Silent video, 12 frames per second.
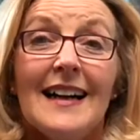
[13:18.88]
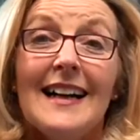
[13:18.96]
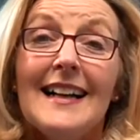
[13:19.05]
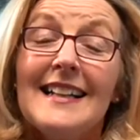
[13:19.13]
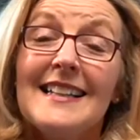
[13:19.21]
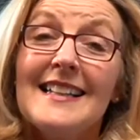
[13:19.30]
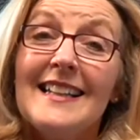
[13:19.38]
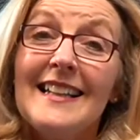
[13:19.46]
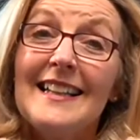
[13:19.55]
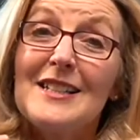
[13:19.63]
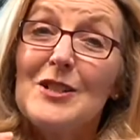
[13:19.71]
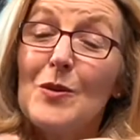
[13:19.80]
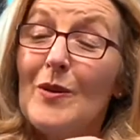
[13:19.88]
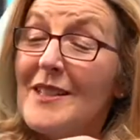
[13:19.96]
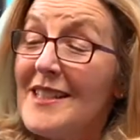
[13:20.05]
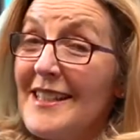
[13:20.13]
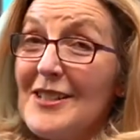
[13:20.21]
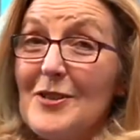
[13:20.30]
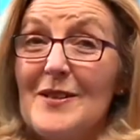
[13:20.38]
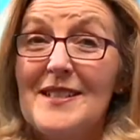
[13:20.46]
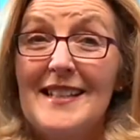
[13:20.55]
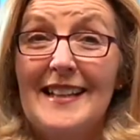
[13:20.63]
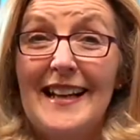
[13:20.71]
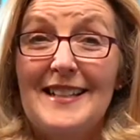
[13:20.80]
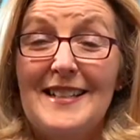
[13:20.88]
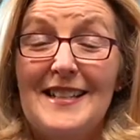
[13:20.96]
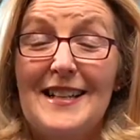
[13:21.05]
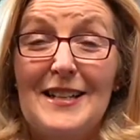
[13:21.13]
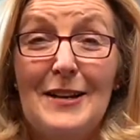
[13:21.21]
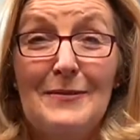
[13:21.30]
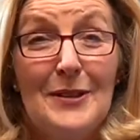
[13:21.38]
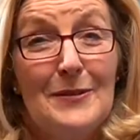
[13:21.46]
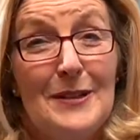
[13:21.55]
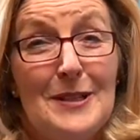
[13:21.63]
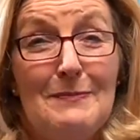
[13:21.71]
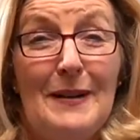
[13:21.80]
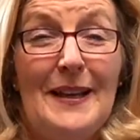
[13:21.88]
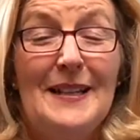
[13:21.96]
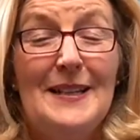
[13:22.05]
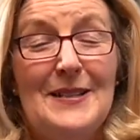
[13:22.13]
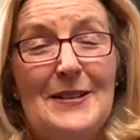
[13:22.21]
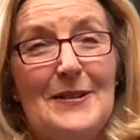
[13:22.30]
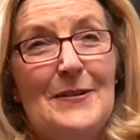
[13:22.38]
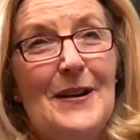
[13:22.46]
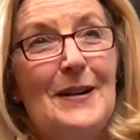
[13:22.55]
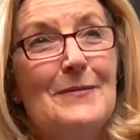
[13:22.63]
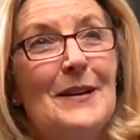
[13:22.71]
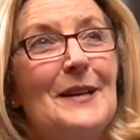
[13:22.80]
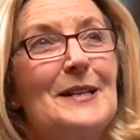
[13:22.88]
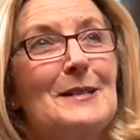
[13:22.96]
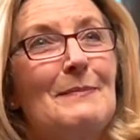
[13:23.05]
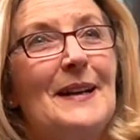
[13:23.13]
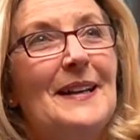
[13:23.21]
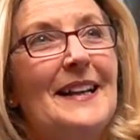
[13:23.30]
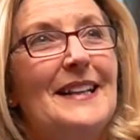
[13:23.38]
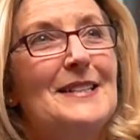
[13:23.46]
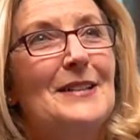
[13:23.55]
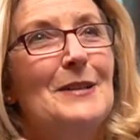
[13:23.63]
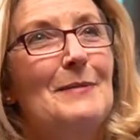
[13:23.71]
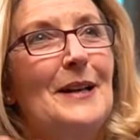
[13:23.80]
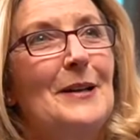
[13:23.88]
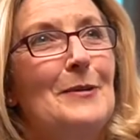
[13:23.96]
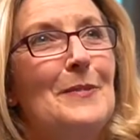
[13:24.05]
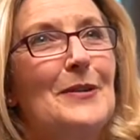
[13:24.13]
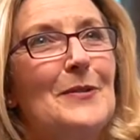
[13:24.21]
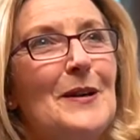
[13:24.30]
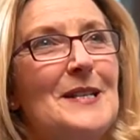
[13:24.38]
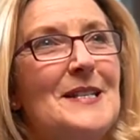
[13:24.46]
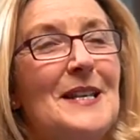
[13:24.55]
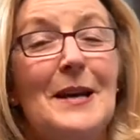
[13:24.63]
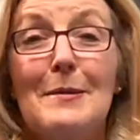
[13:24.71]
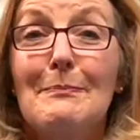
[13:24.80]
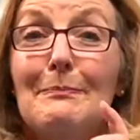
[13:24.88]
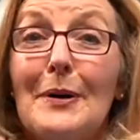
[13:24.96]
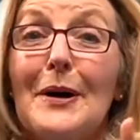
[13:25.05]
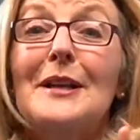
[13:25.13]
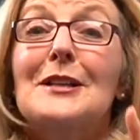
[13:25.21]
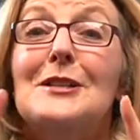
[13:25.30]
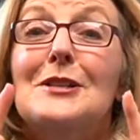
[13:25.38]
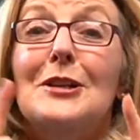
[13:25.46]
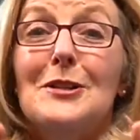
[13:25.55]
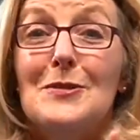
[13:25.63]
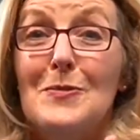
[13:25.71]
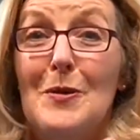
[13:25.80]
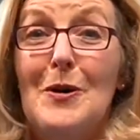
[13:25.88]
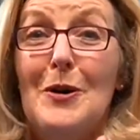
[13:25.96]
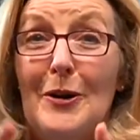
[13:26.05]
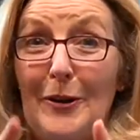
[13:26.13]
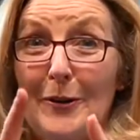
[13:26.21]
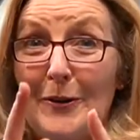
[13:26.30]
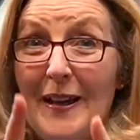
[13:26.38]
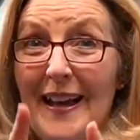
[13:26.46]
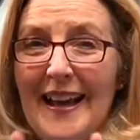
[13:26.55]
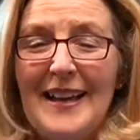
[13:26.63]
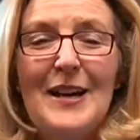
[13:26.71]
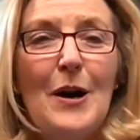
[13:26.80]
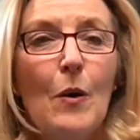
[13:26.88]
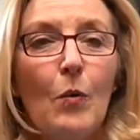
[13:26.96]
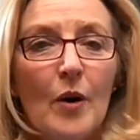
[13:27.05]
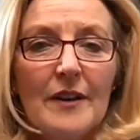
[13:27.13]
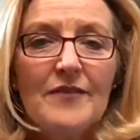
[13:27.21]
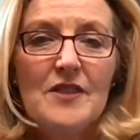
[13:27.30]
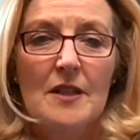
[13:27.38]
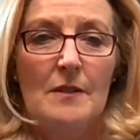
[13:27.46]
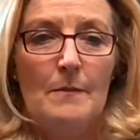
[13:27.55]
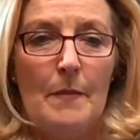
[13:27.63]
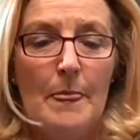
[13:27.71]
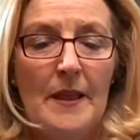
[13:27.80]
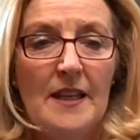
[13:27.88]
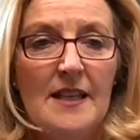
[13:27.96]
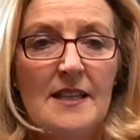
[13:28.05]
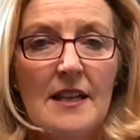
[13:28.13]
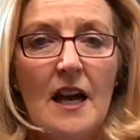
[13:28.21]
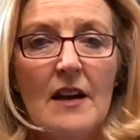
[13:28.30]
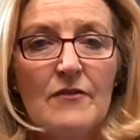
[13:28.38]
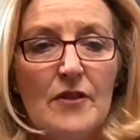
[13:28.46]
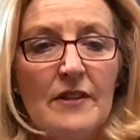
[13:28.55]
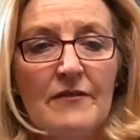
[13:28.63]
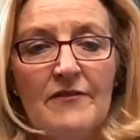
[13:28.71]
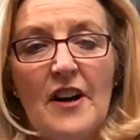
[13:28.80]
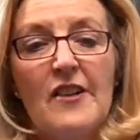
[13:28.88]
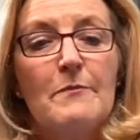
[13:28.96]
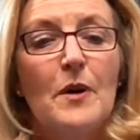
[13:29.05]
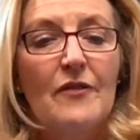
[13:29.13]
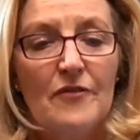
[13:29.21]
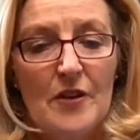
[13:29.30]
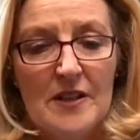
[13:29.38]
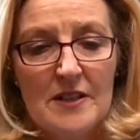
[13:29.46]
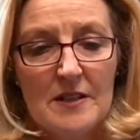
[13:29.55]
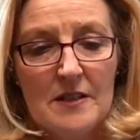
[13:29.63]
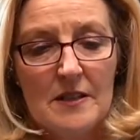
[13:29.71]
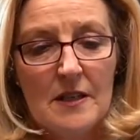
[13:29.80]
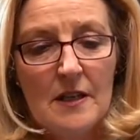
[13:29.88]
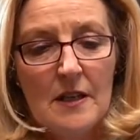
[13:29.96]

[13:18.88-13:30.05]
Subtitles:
And it's quite an interesting exercise. I'm going to explain it to you. And when I explain it, it's going to be a little bit crazy, but it does work, okay? What I've done is I've written 5-bar phrases.